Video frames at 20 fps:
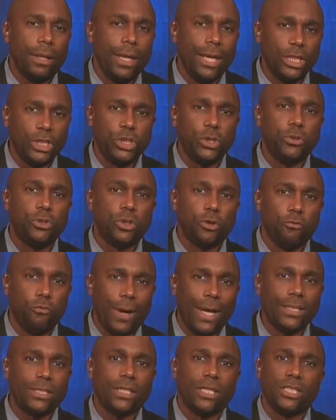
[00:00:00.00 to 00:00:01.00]
issue to
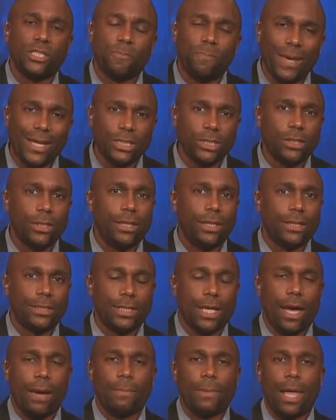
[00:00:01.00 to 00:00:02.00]
rest, especially the
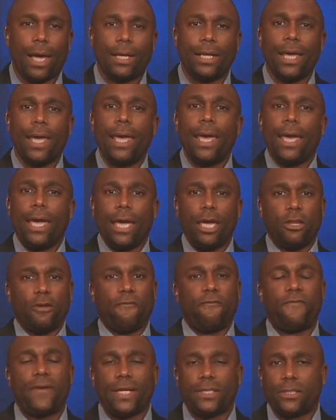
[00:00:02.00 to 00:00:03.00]
timeline.
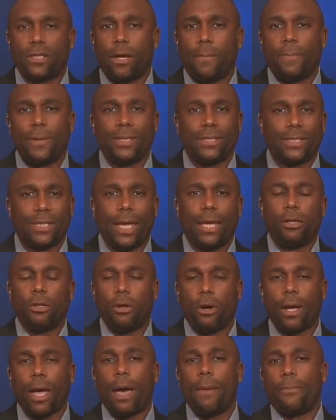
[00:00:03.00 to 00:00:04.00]
Either fess up and say,
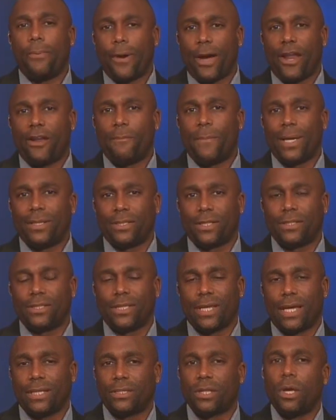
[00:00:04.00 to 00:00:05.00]
look, I'm proud of my
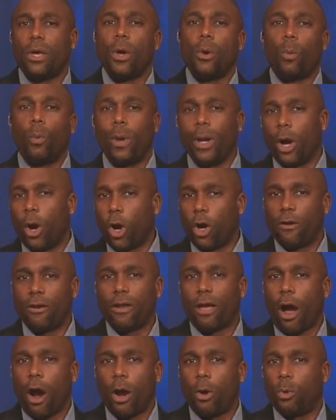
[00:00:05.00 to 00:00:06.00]
success. We
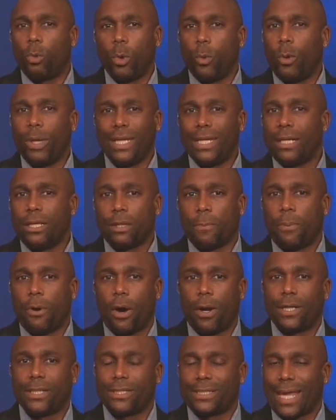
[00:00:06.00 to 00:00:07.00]
didn't
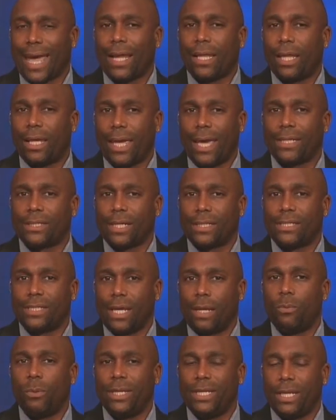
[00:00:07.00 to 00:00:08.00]
depart exactly as I
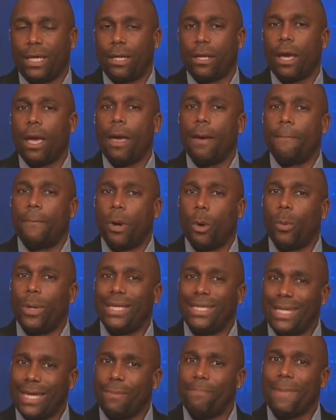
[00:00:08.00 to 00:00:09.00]
said we did, but
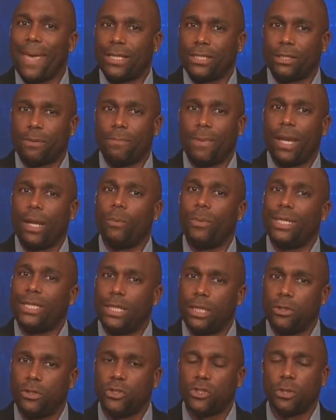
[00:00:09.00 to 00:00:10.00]
we did make some money. We
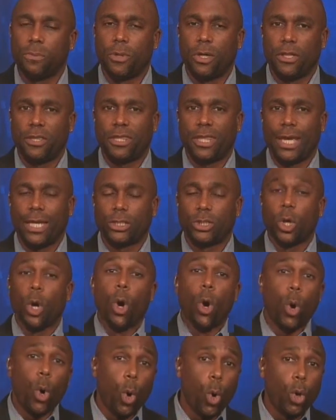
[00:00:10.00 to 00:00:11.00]
did do some good things.
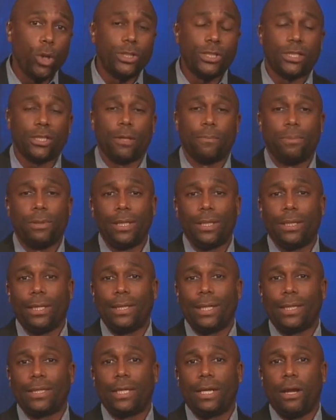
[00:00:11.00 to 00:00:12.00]
Or just
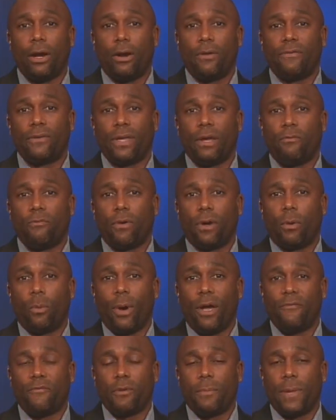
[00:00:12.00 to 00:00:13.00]
completely let the narrative get run
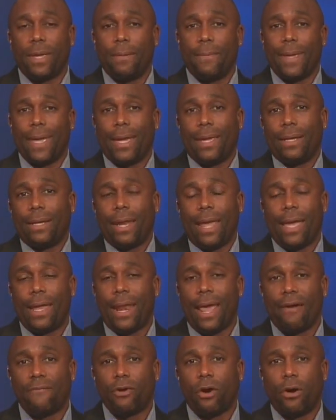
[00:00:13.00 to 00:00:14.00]
away from him and
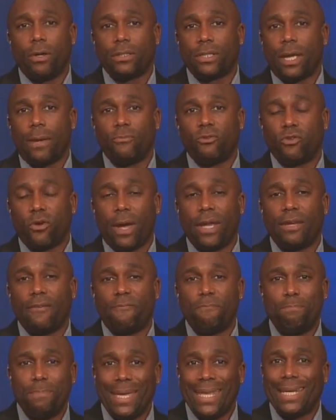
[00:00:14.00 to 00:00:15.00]
have a hard time trying
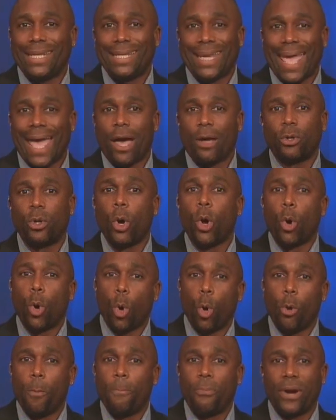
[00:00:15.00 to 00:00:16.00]
to beat it down
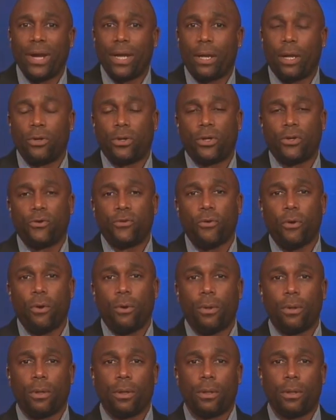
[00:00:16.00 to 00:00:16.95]
or bring it under control.